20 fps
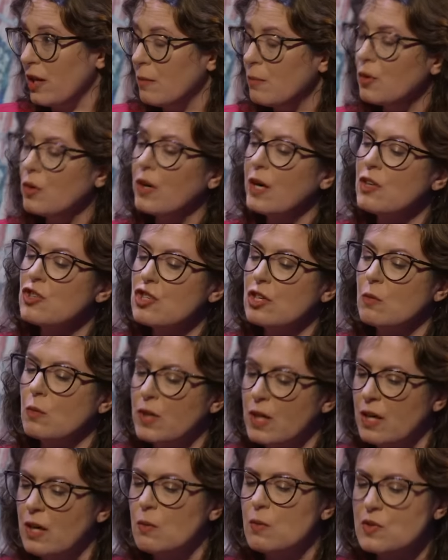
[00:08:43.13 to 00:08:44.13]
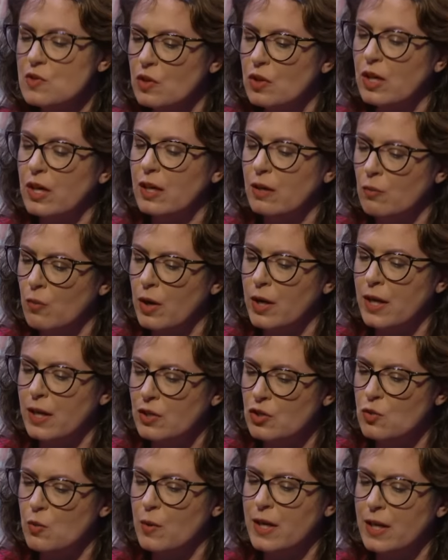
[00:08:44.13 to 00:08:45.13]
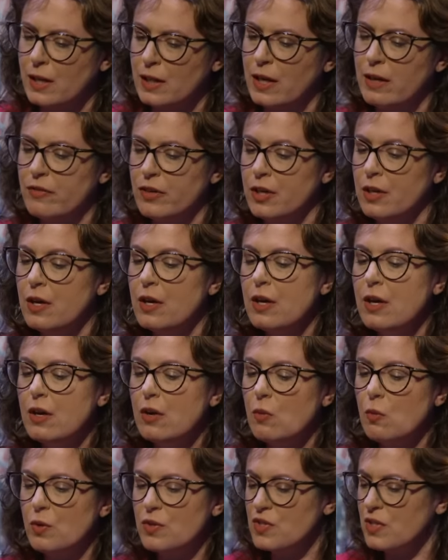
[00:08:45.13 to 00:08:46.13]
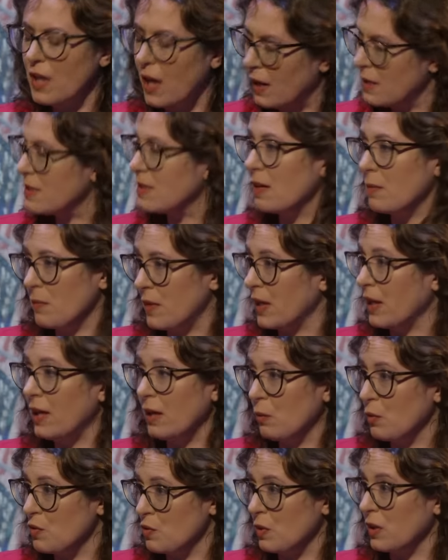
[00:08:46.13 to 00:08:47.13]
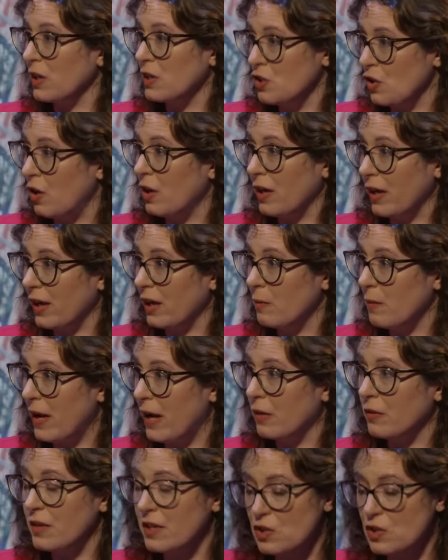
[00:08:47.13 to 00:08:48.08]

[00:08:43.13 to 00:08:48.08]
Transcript: Immigration, when he was looking at running in 2011, was not something he was really talking about.